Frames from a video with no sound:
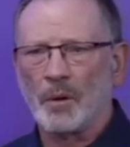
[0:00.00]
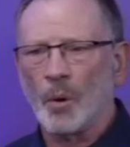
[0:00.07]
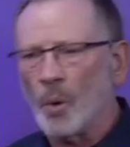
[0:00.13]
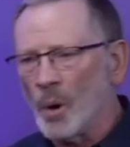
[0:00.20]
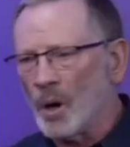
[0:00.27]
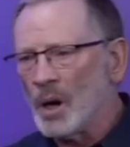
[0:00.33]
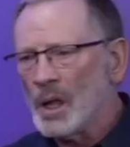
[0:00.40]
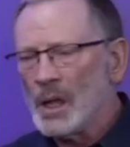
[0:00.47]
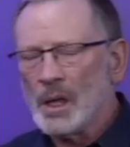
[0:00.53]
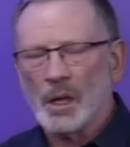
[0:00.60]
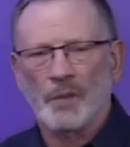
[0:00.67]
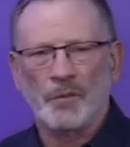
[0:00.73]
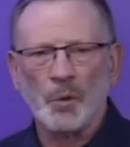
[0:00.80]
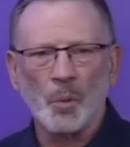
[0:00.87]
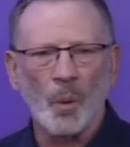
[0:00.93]
Or,
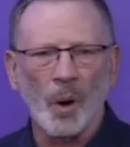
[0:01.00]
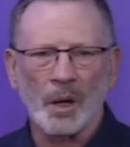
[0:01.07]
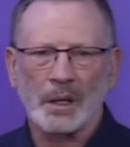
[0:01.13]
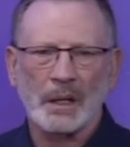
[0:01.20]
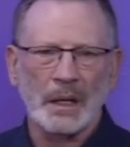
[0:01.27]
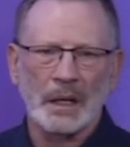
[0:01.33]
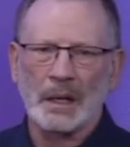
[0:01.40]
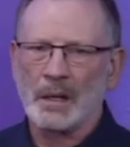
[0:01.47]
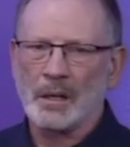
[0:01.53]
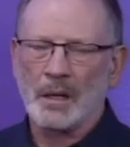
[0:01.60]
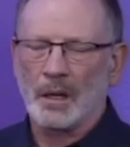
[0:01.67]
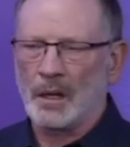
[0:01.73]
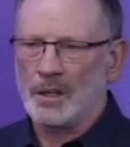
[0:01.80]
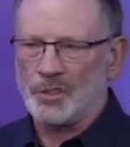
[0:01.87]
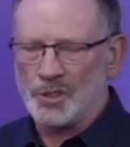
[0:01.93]
if you want, in
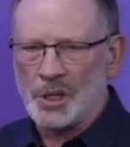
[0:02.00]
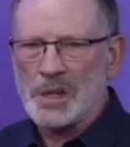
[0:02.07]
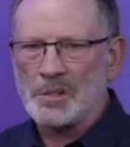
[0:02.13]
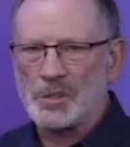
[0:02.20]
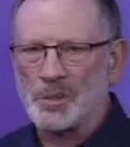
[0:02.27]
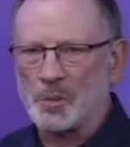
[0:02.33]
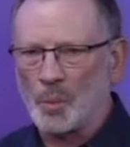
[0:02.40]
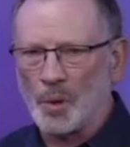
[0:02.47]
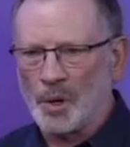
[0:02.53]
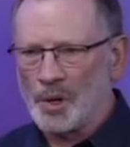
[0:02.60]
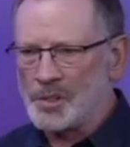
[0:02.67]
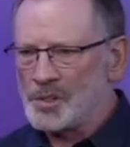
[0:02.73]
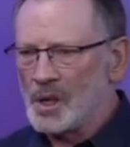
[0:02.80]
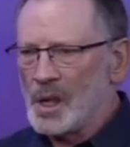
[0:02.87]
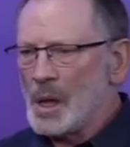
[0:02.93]
uh, Jesus'
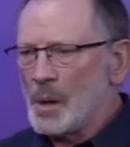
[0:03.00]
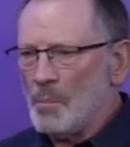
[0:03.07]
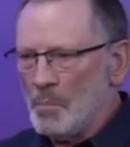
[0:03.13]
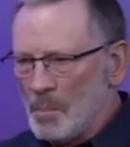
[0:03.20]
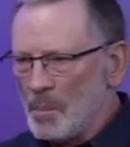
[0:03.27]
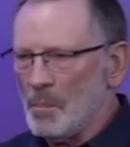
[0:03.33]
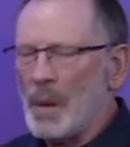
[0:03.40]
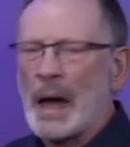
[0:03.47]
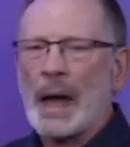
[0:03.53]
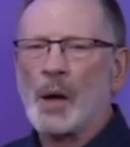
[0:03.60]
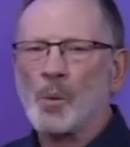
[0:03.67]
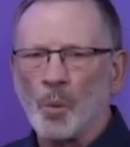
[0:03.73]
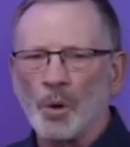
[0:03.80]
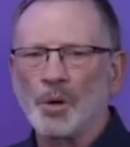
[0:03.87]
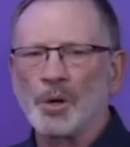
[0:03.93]
words, my
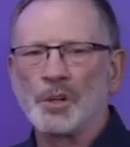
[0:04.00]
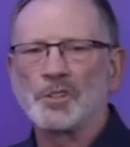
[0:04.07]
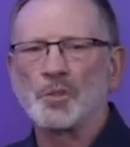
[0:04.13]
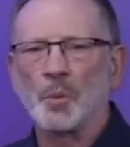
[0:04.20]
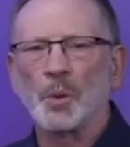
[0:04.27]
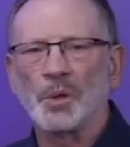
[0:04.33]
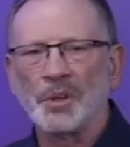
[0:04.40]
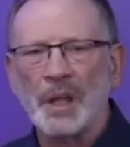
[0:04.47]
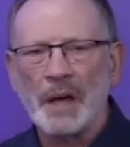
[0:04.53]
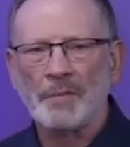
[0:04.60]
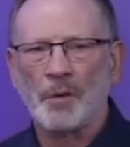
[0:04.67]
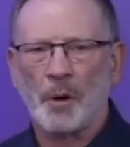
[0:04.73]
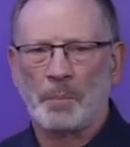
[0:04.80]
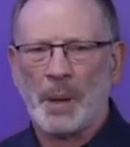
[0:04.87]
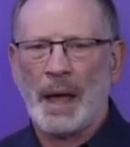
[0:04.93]
words will
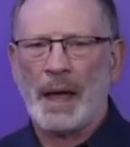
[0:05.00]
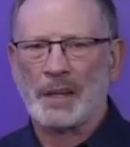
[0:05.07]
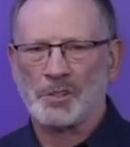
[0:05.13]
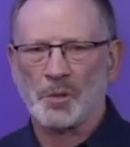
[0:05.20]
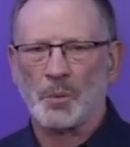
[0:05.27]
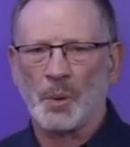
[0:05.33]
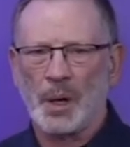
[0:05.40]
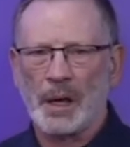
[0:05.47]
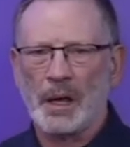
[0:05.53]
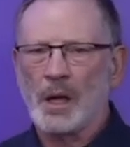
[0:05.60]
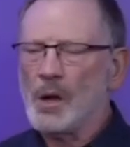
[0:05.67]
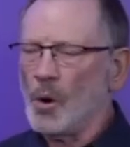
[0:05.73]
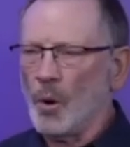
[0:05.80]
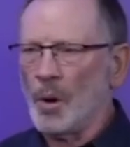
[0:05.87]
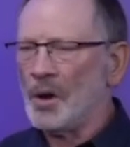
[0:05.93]
never pass away,
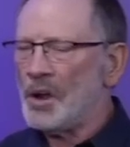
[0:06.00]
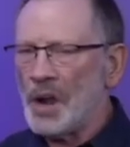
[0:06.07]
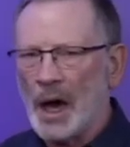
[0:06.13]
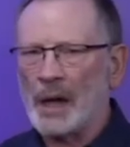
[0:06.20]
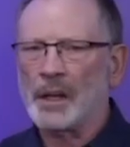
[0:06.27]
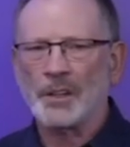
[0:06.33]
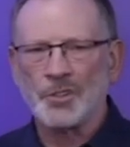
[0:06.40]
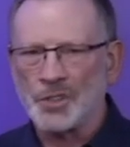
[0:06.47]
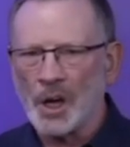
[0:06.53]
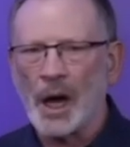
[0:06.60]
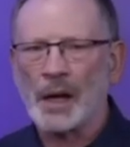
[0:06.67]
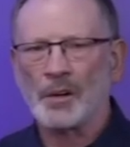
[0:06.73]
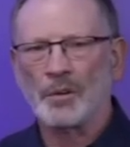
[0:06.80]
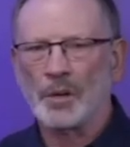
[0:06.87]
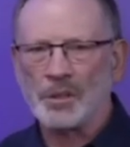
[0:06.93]
or not a
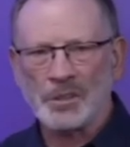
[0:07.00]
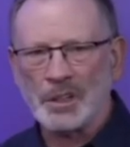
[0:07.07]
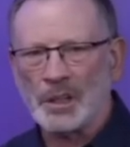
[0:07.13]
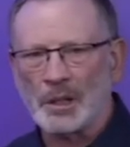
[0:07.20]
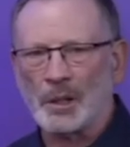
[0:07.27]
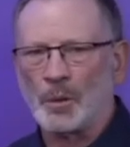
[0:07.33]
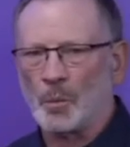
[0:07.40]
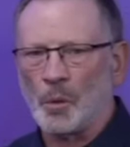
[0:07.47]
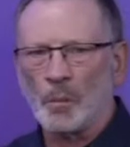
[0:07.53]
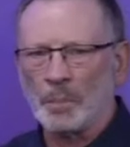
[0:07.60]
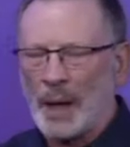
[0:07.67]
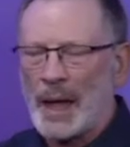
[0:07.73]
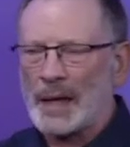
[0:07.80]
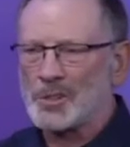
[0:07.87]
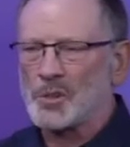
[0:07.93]
jot or a tittle will
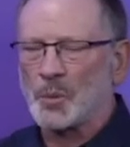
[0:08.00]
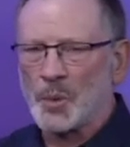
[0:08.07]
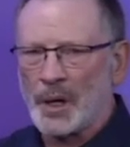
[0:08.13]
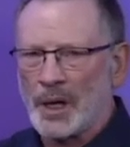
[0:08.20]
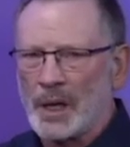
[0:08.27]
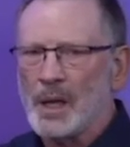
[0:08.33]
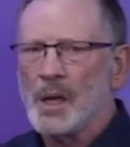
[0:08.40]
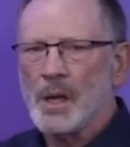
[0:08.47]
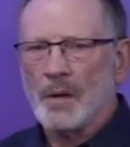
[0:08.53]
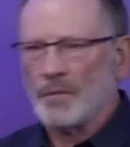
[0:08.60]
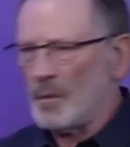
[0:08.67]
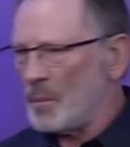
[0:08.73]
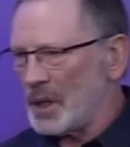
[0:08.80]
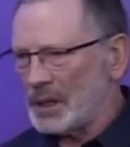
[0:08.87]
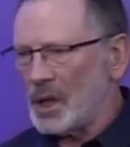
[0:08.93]
pass away
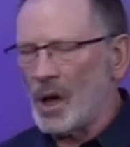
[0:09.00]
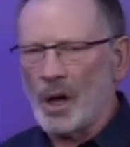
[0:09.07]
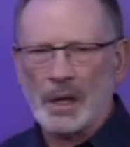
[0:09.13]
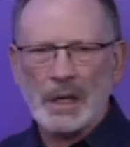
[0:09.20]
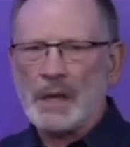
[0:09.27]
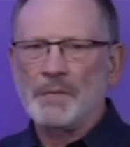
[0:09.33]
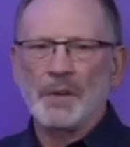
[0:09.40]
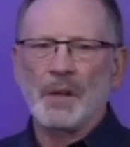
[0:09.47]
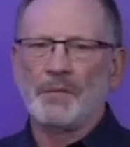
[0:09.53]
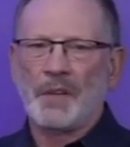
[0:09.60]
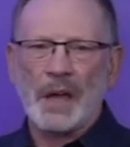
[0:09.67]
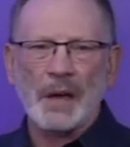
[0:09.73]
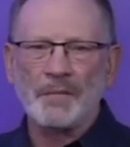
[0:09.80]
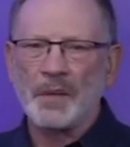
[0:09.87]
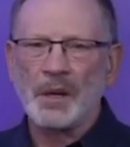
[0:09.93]
from the law, even if
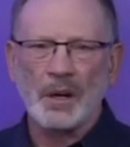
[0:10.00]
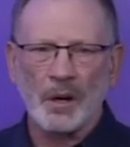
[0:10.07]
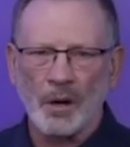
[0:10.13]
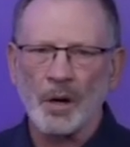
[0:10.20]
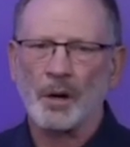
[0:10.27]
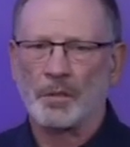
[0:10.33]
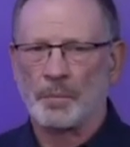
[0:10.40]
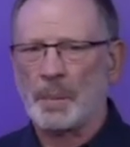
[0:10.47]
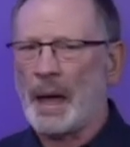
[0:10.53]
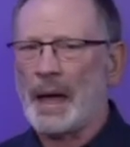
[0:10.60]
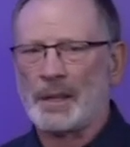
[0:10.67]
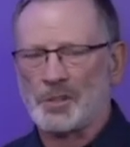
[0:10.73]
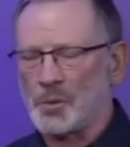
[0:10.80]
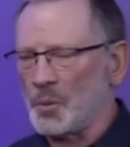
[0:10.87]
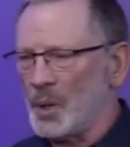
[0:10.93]
heaven earth
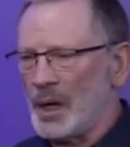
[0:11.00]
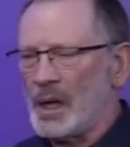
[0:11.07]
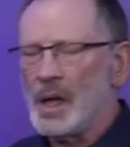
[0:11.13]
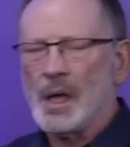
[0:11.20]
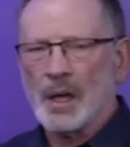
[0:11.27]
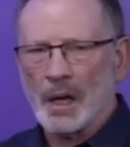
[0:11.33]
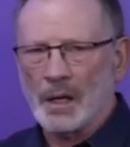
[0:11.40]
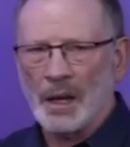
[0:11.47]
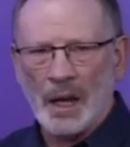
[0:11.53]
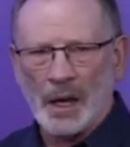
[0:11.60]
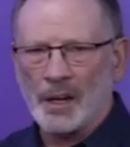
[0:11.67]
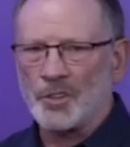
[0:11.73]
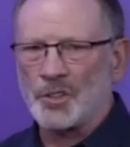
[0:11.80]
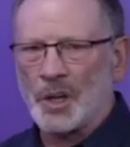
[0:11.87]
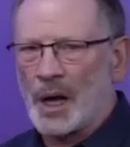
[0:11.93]
pass away, not
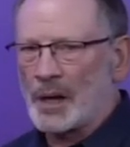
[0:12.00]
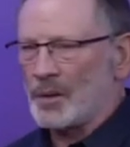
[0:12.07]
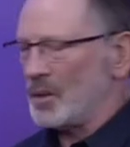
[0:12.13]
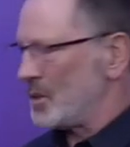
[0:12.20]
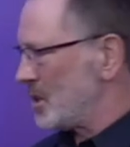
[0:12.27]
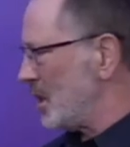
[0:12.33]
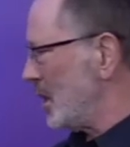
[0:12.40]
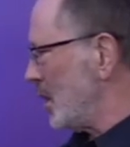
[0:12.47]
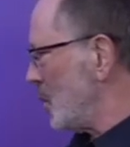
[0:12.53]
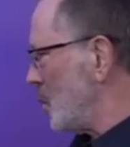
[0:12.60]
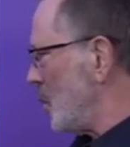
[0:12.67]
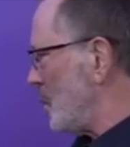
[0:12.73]
a jot or a tittle will